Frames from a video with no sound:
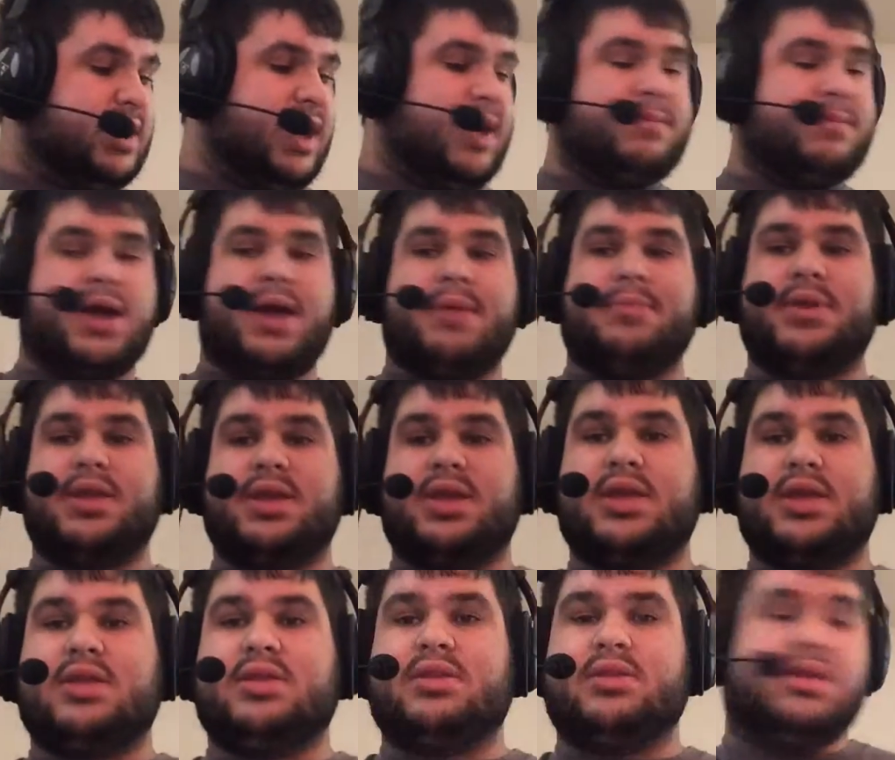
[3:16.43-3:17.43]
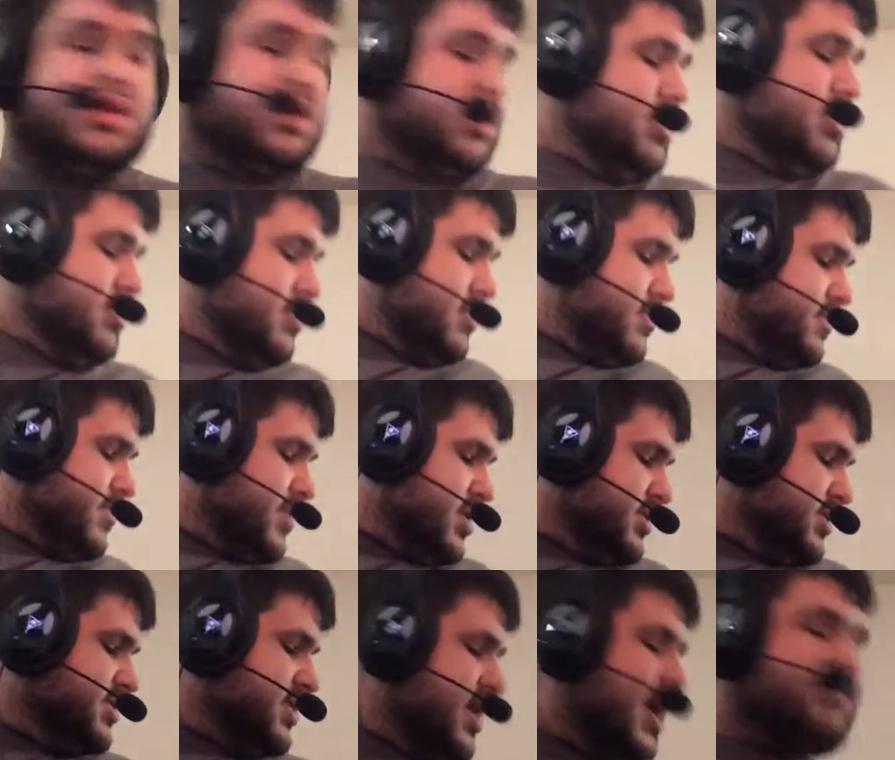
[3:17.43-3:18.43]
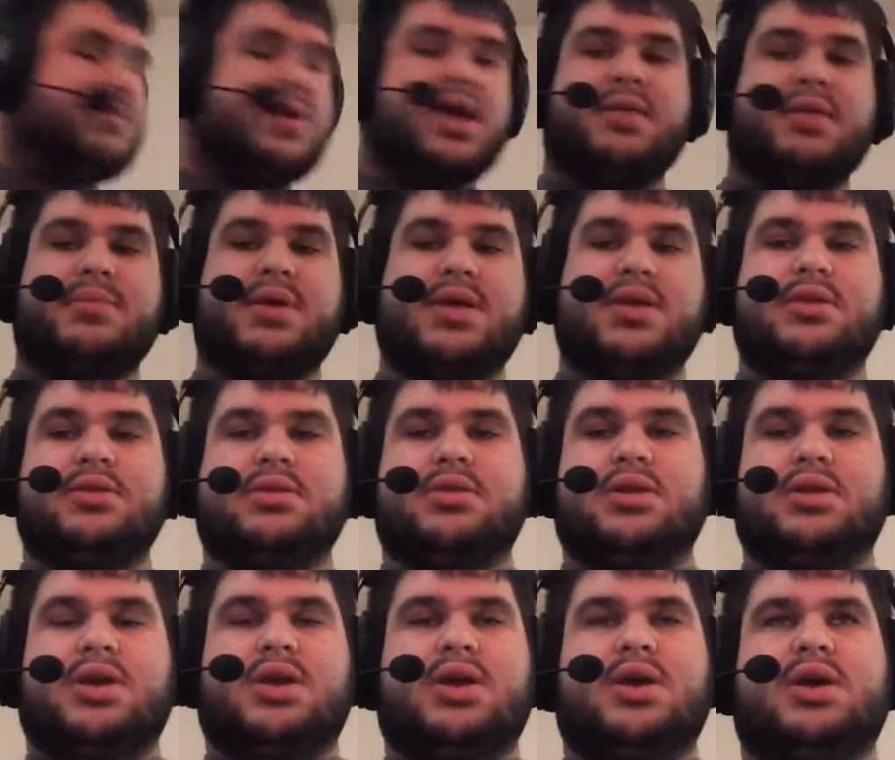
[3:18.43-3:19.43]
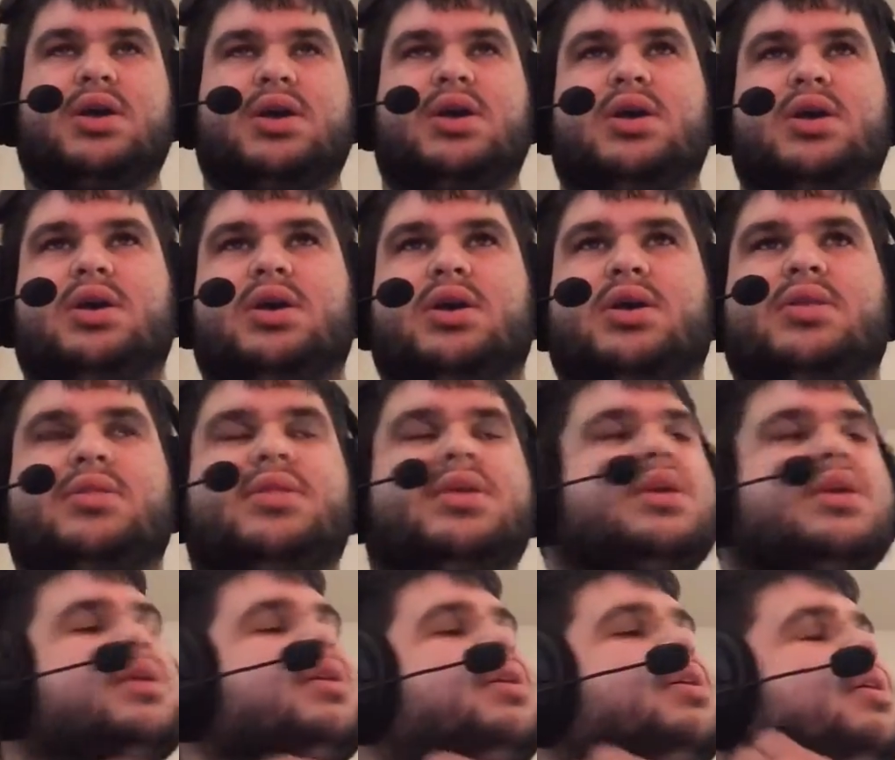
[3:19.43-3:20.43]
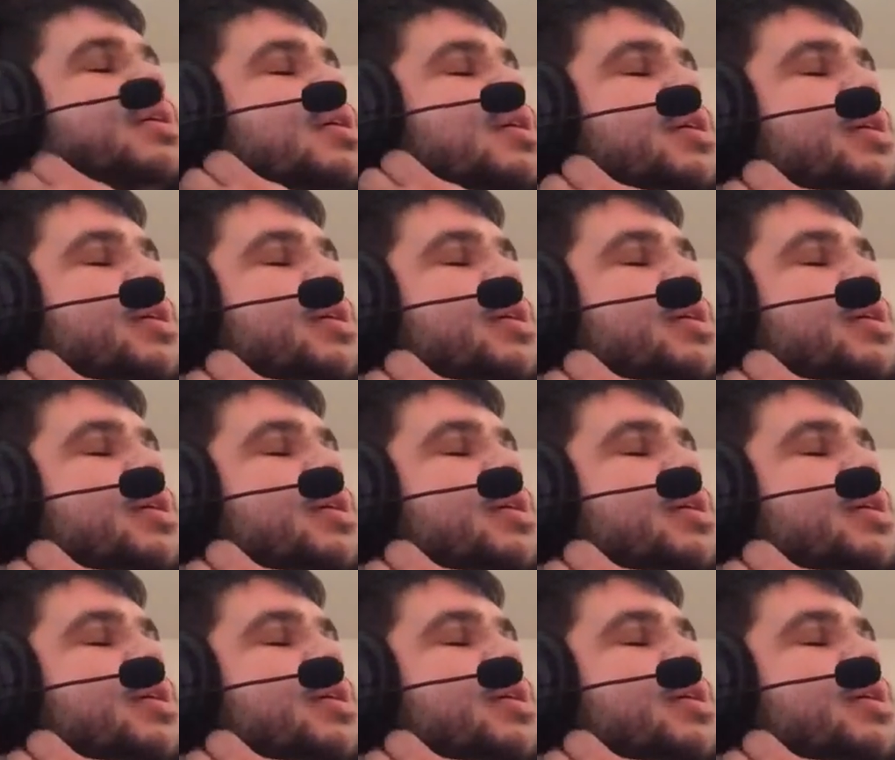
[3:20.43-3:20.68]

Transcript: that might be because that might have been uh, the